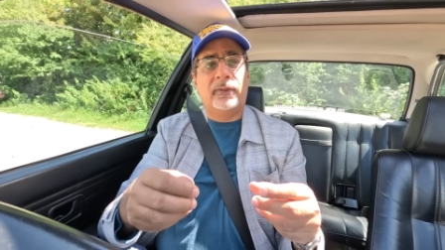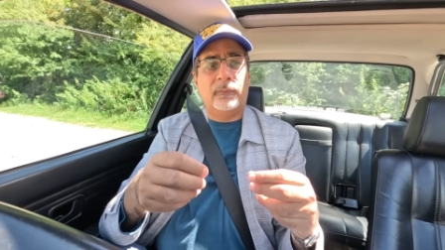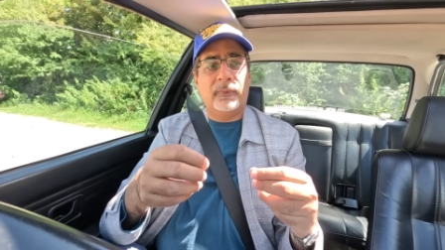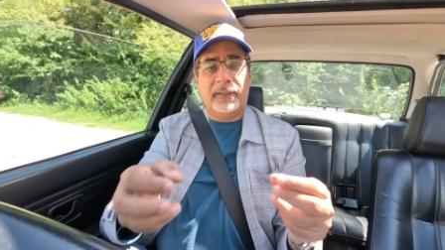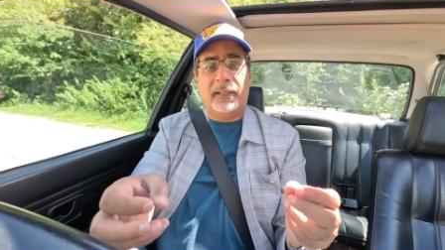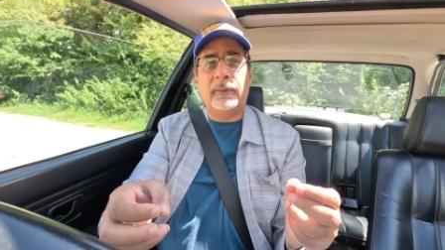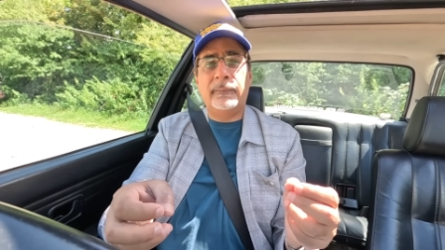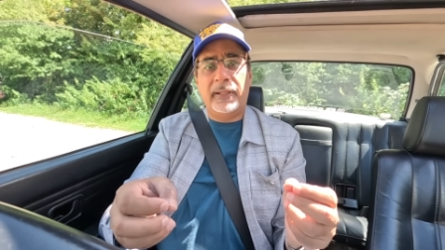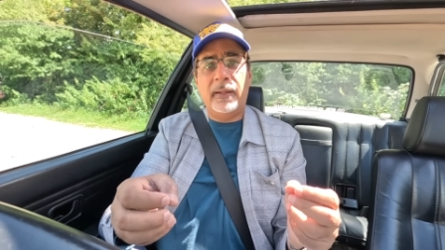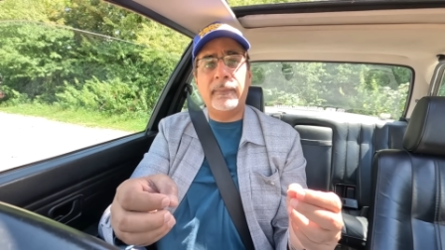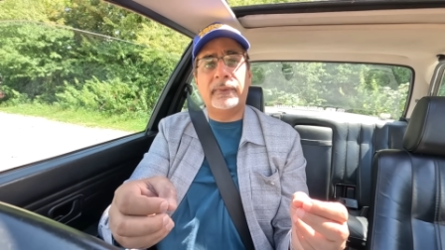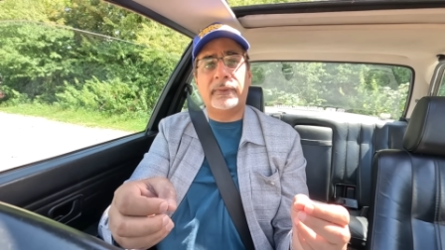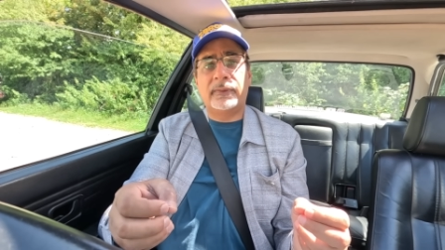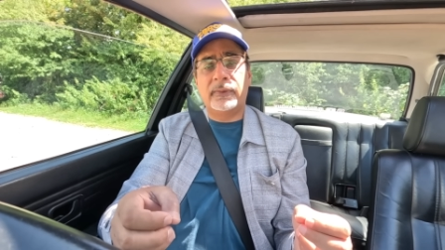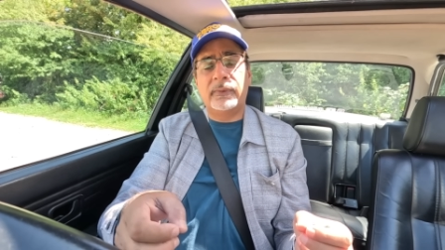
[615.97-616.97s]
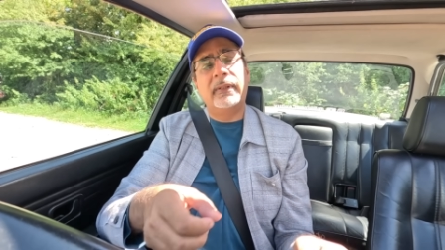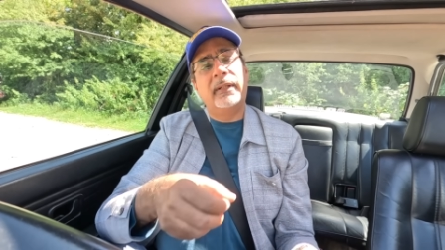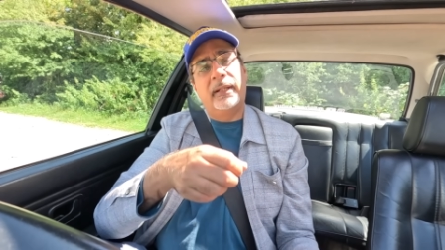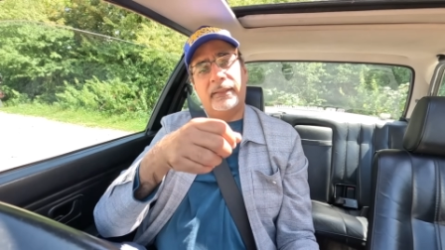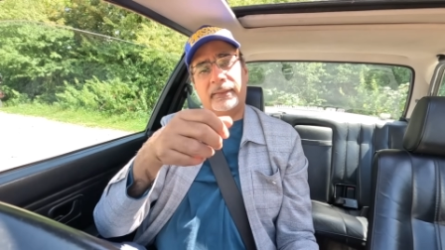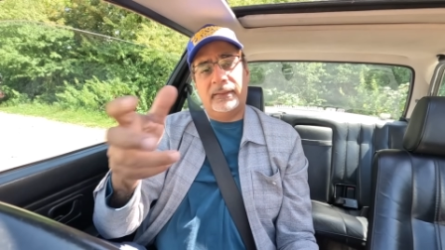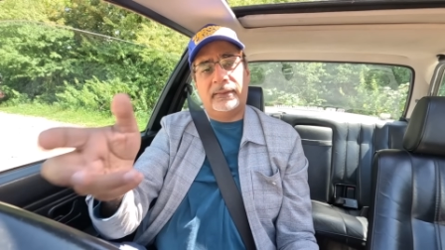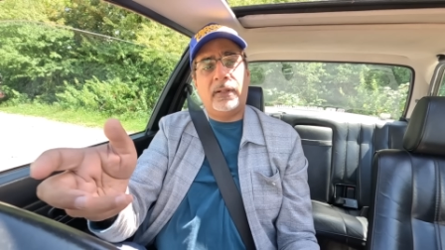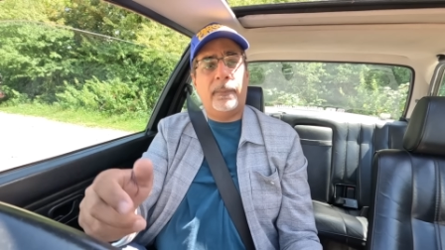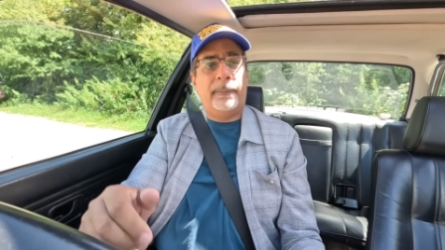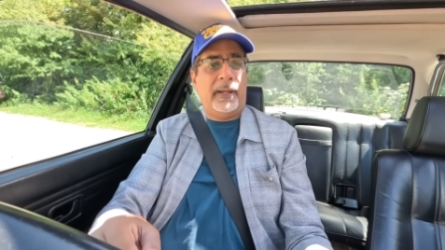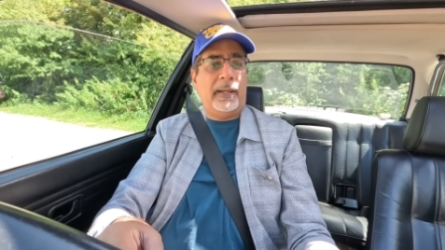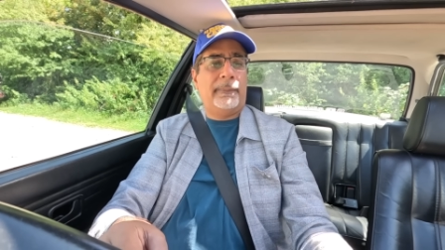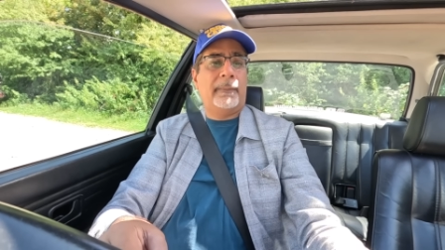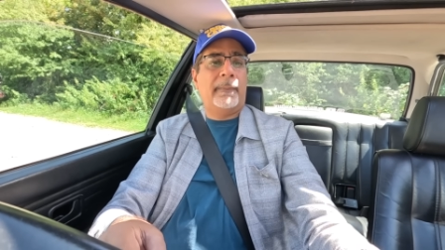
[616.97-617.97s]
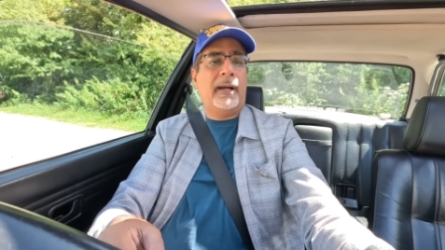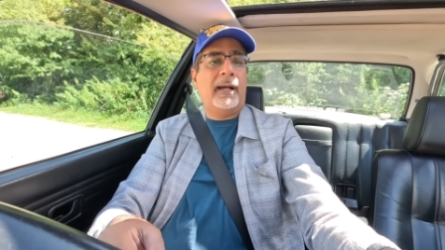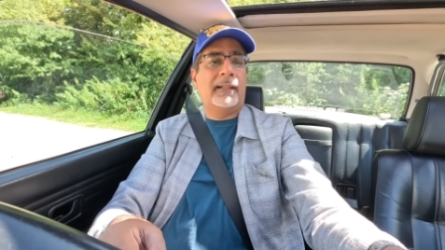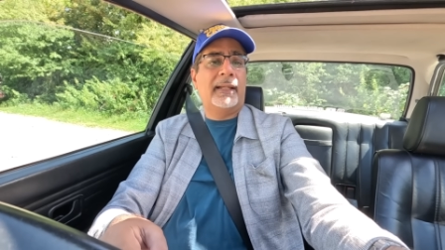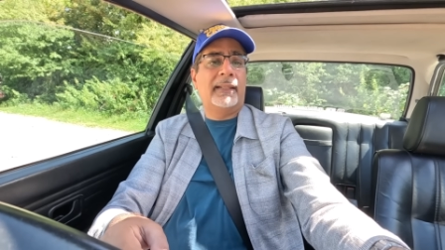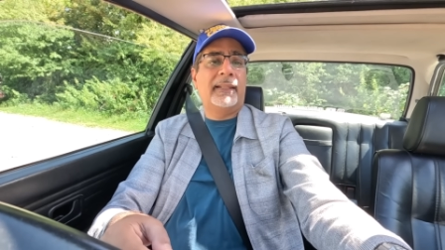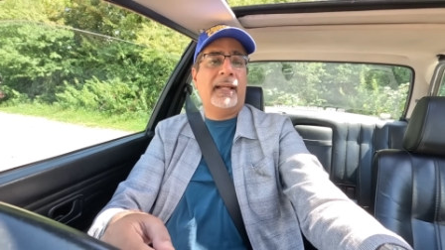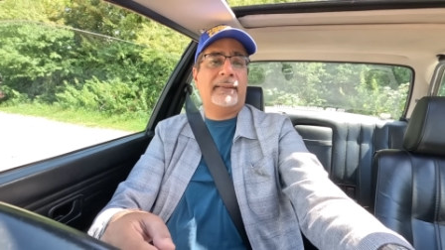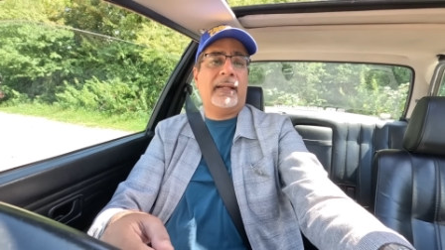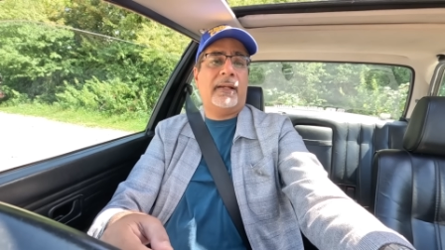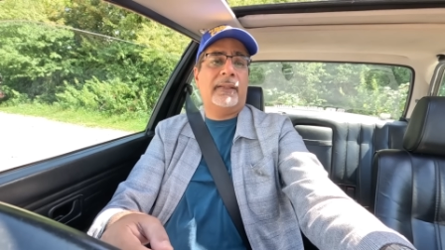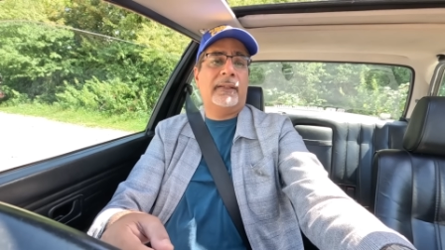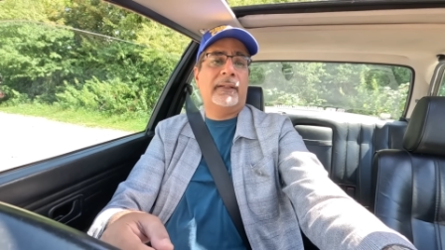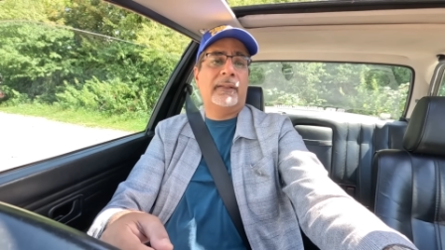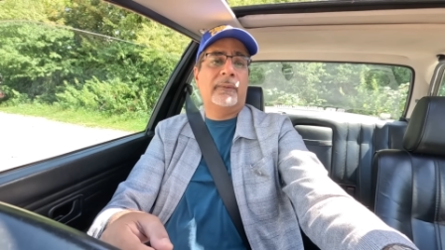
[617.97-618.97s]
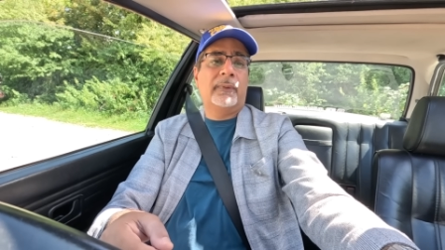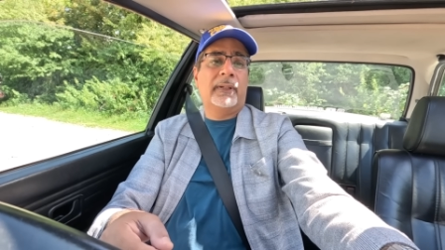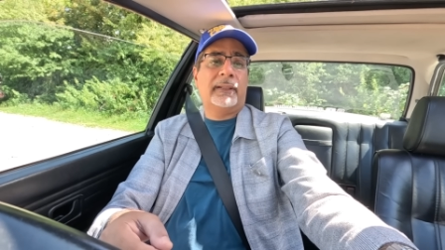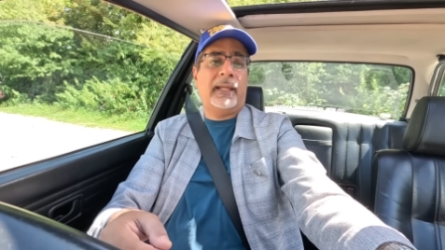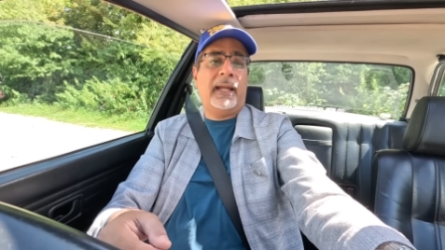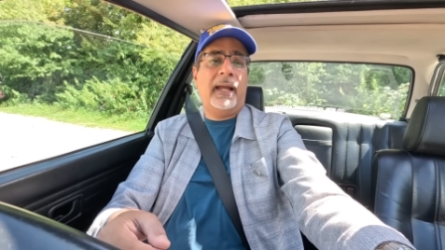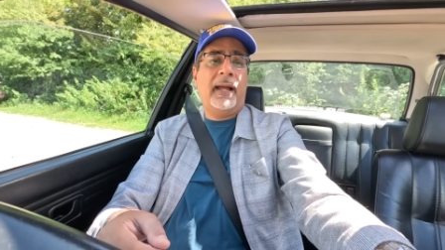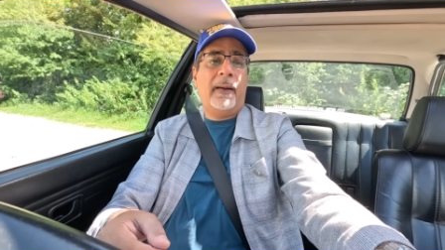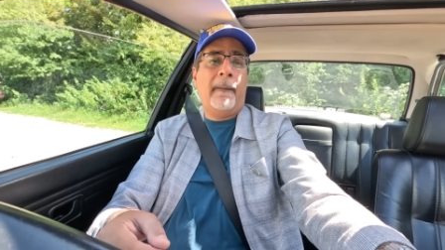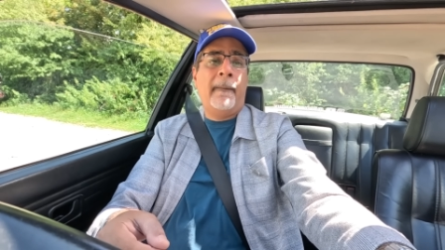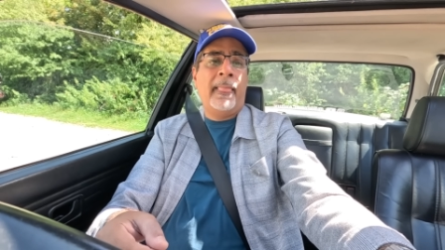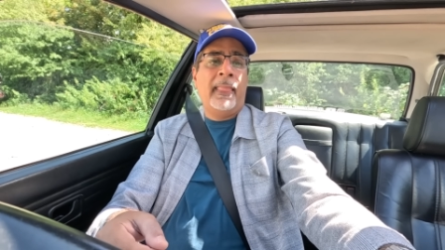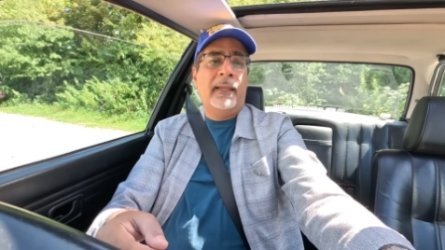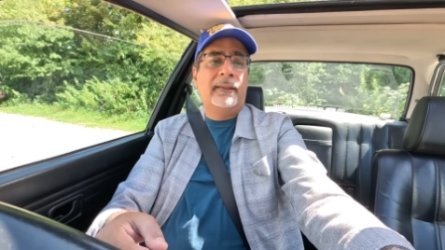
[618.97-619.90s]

So what they'll be able to do is just go pay per mile and that's how they're going to work that out.